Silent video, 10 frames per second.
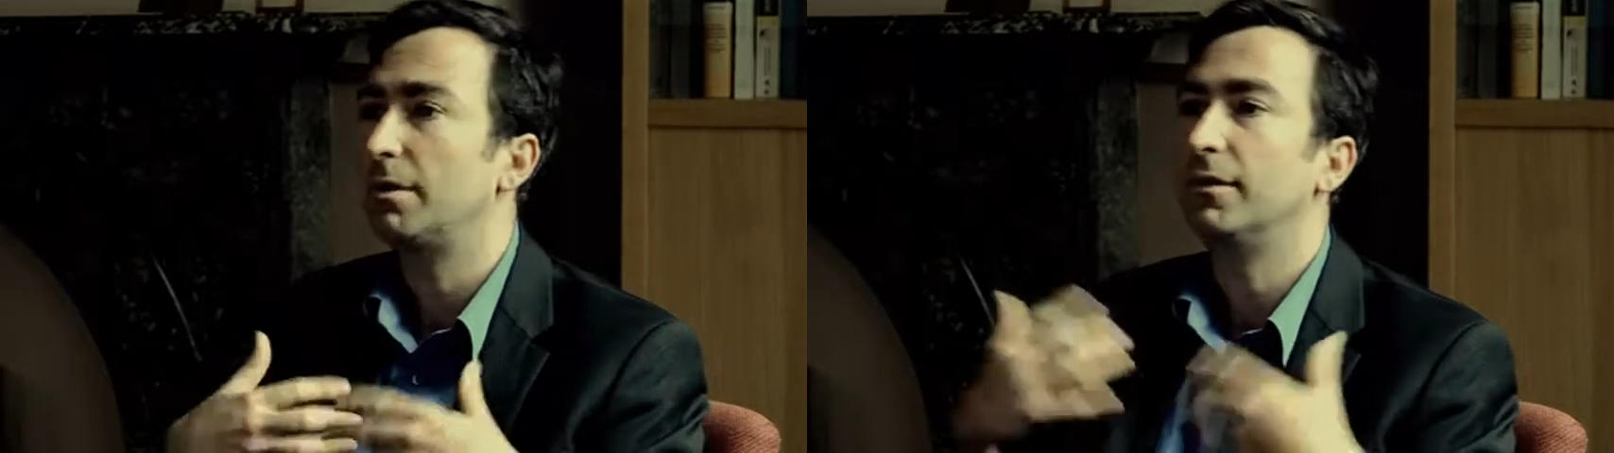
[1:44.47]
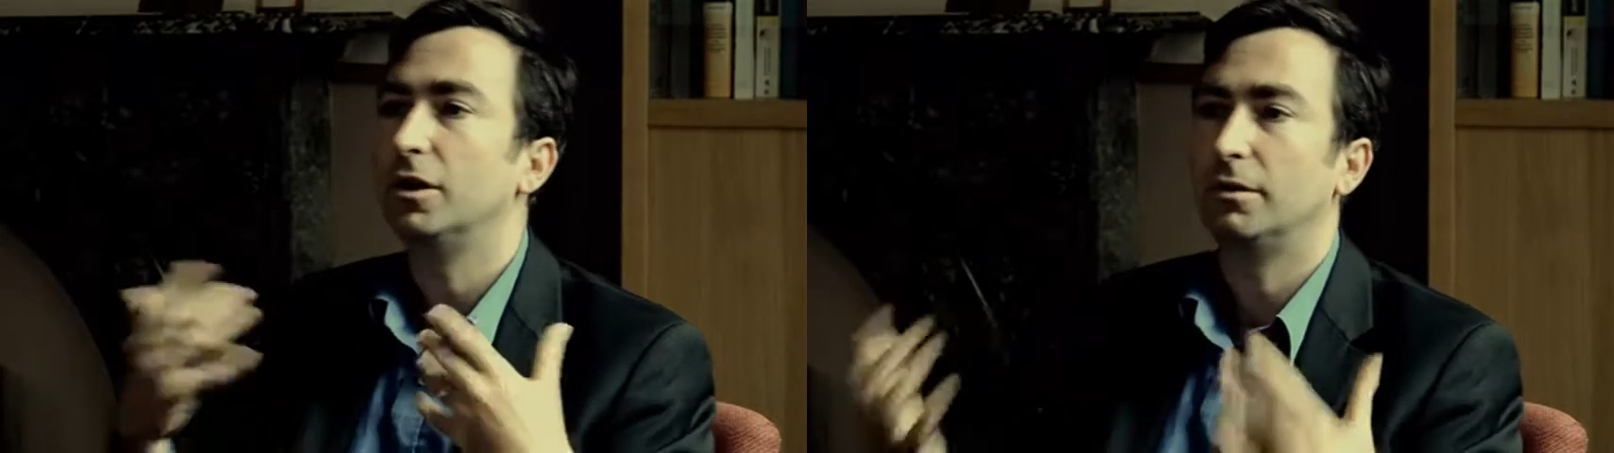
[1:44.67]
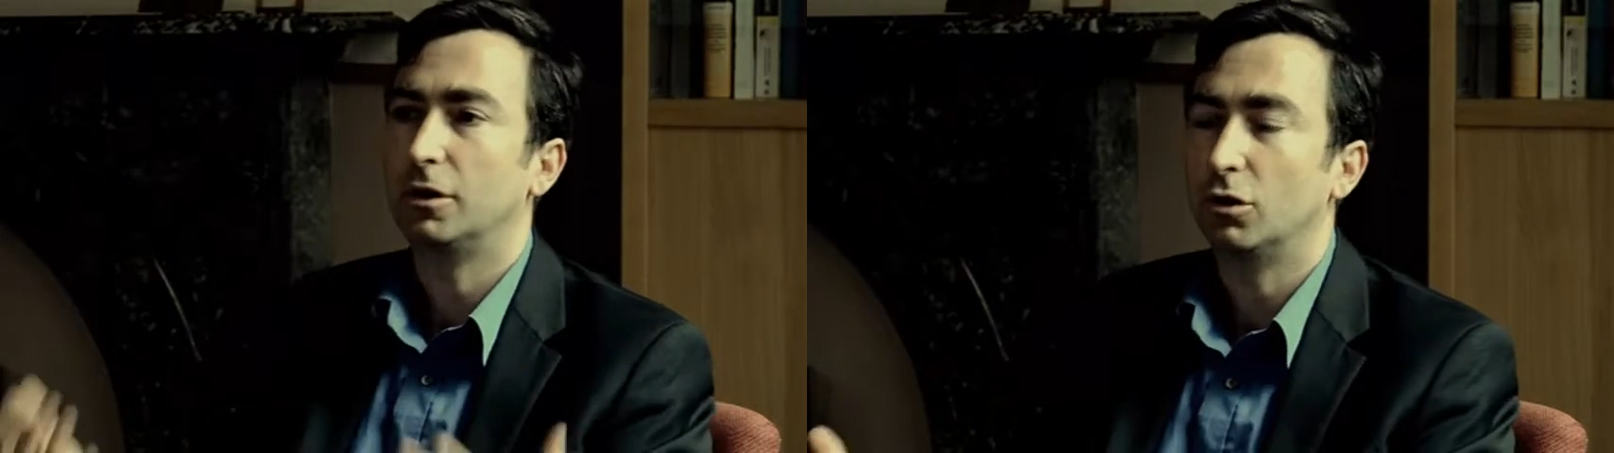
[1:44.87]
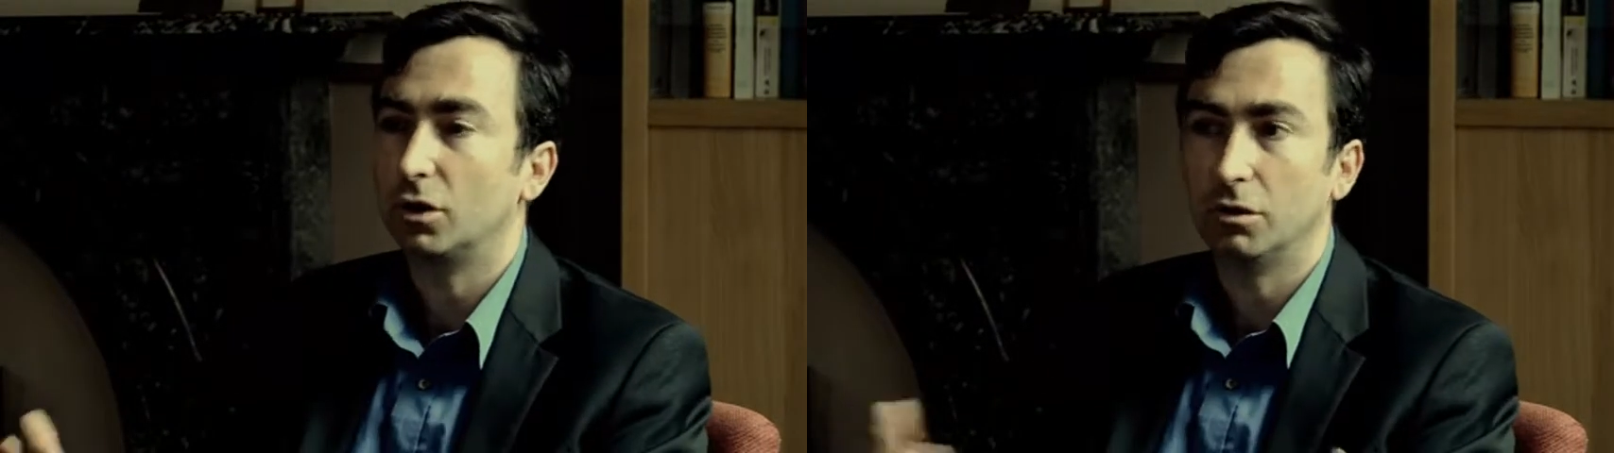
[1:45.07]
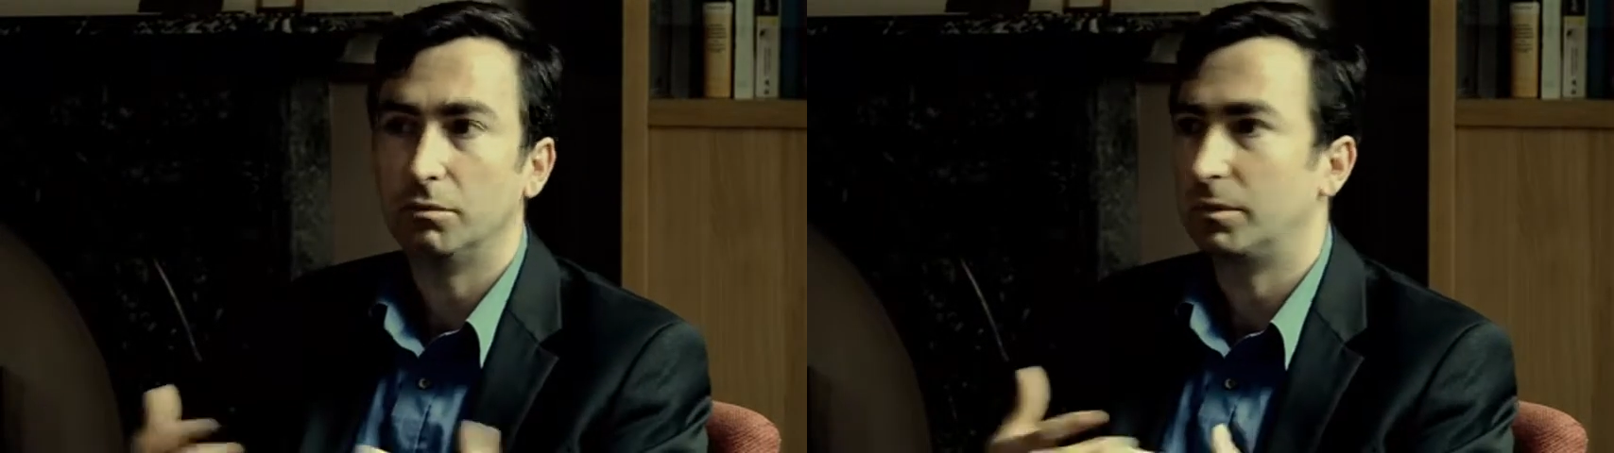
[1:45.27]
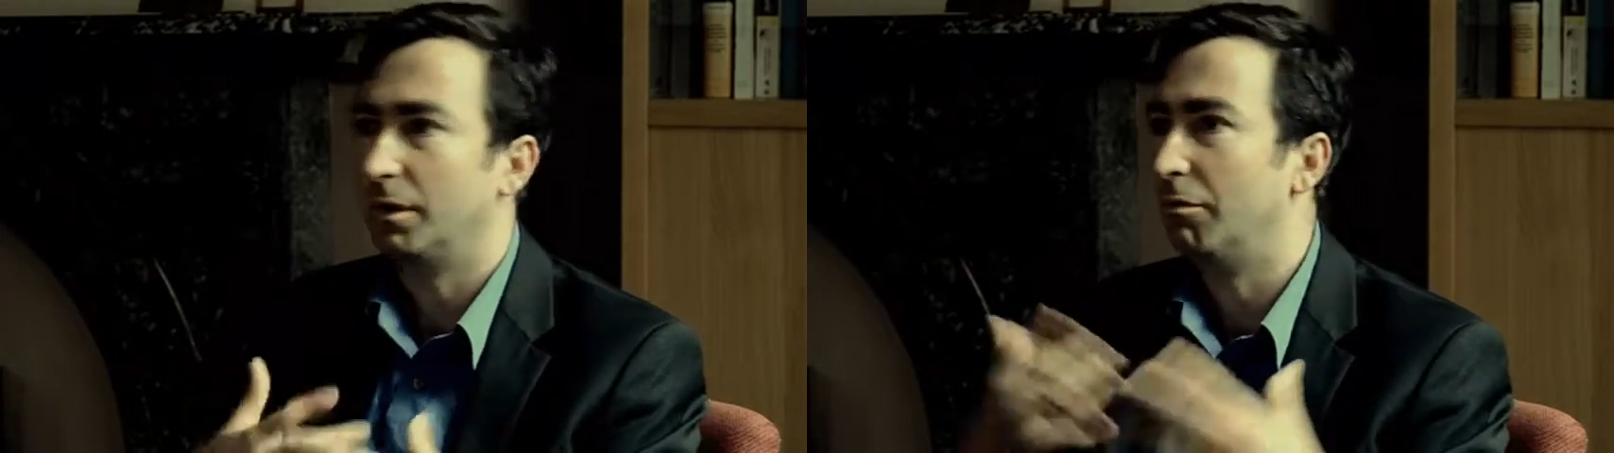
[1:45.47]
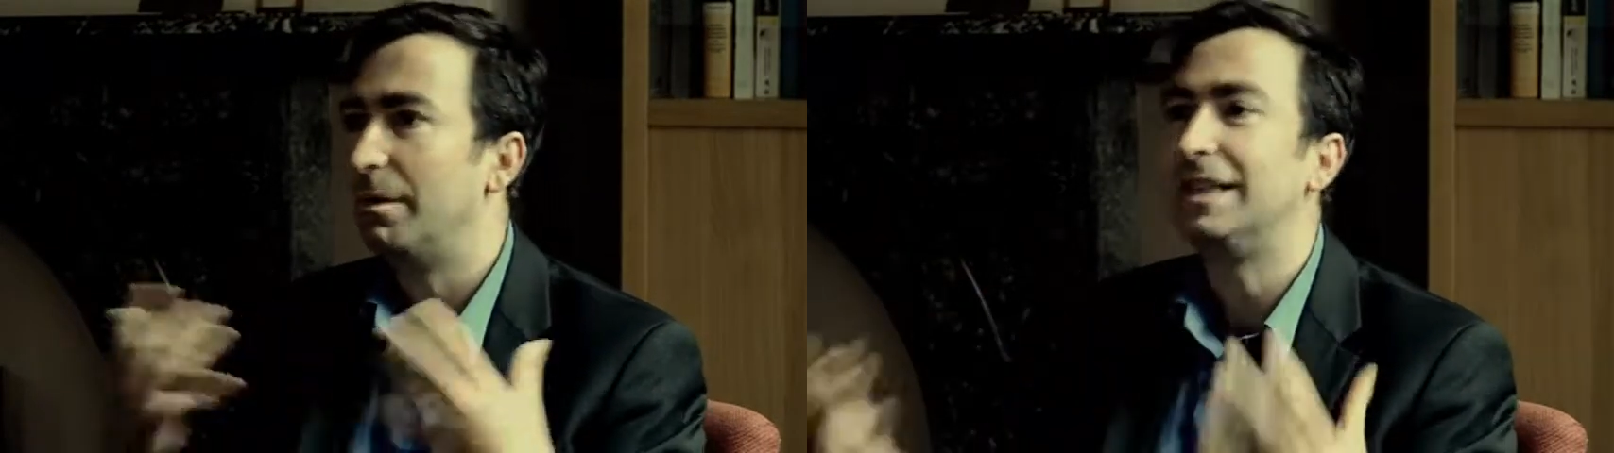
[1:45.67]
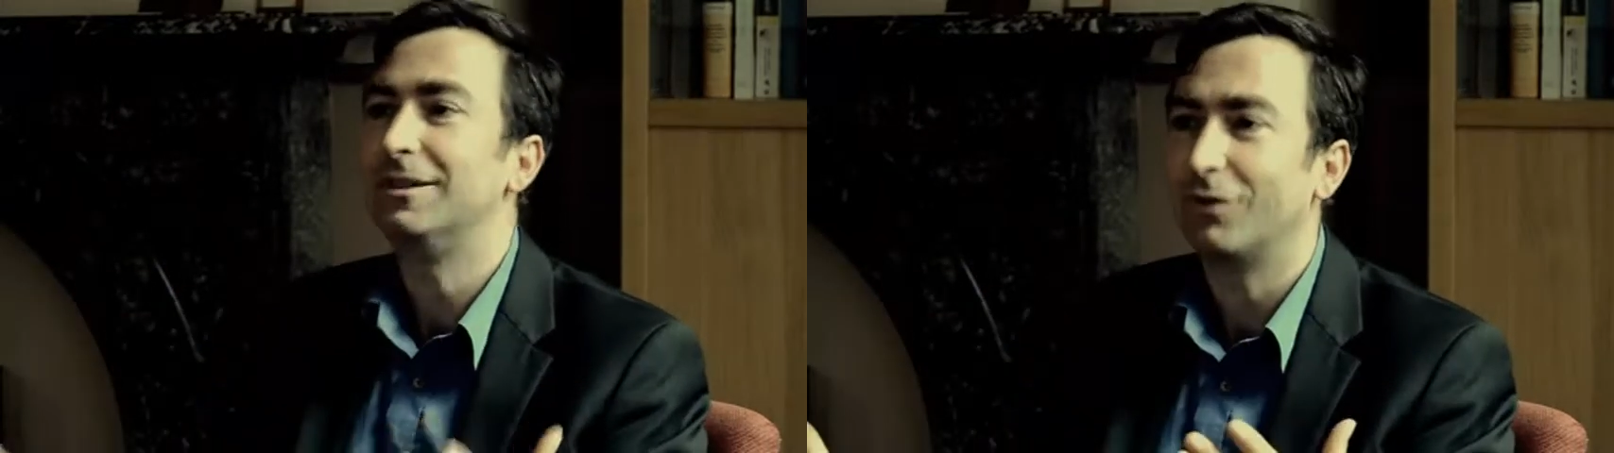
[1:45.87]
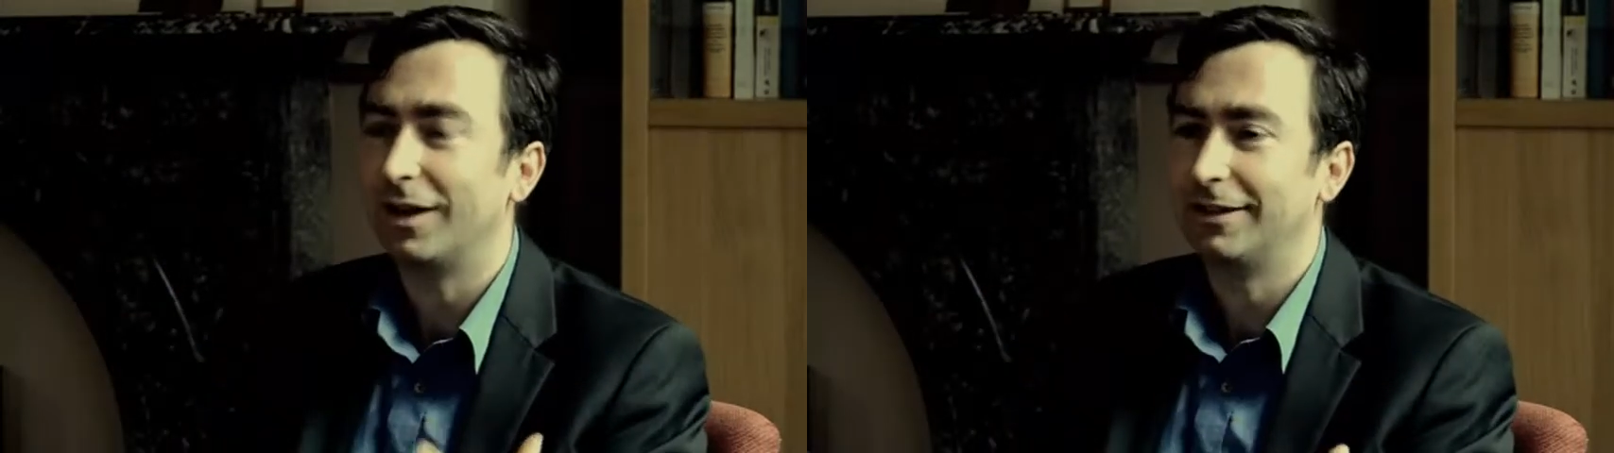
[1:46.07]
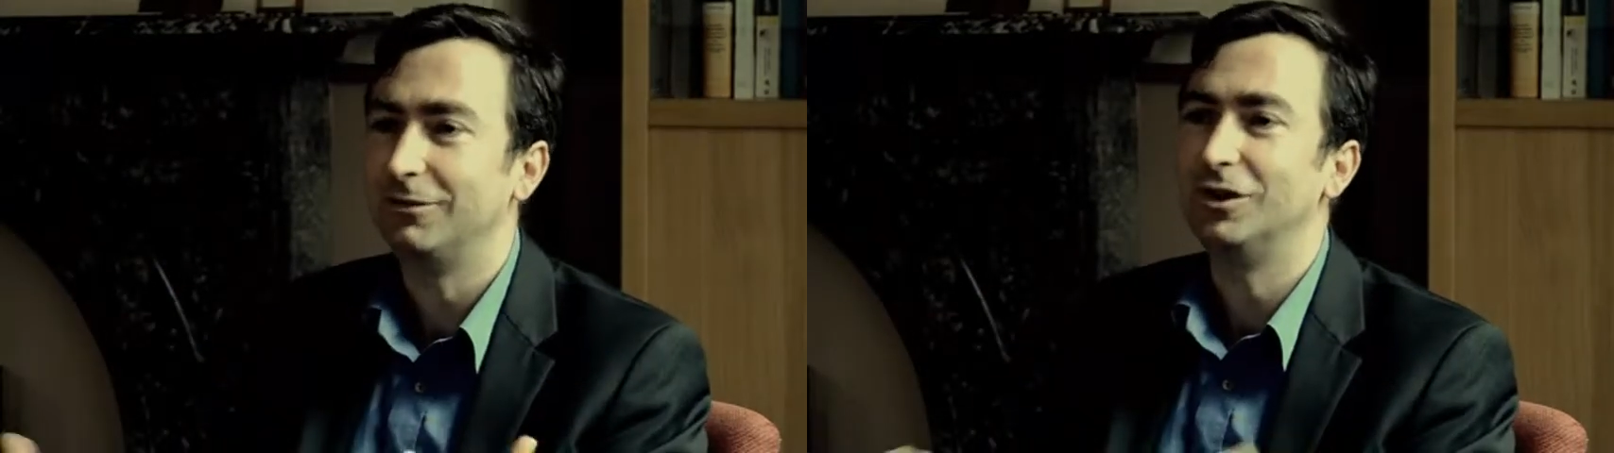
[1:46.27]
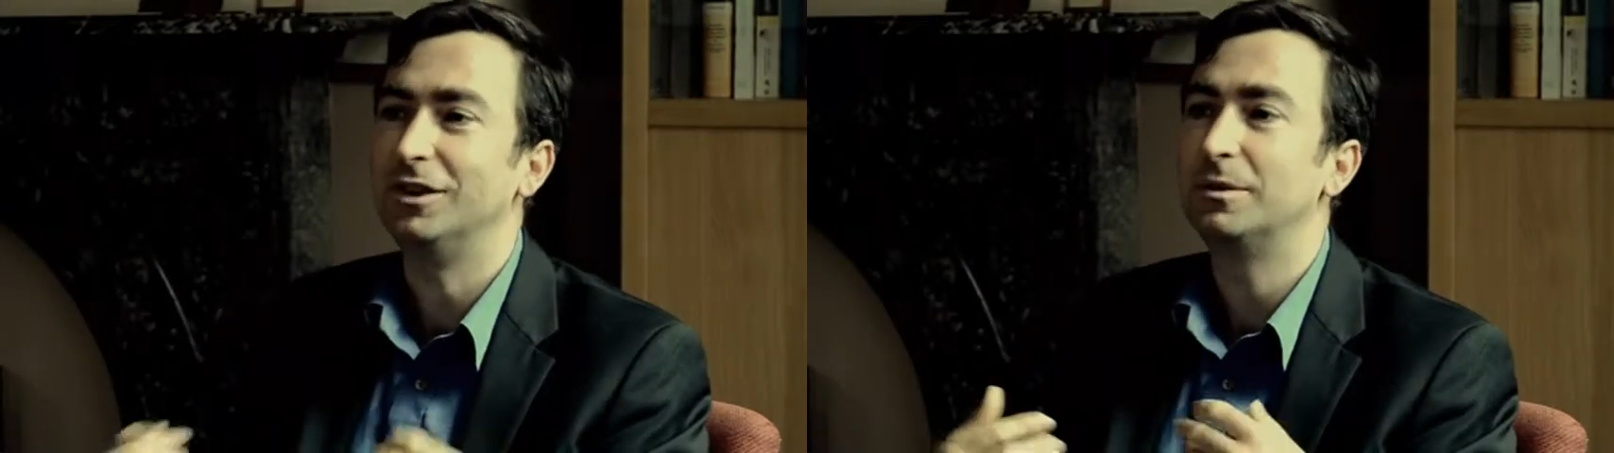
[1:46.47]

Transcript: even though in Congo there were many different languages.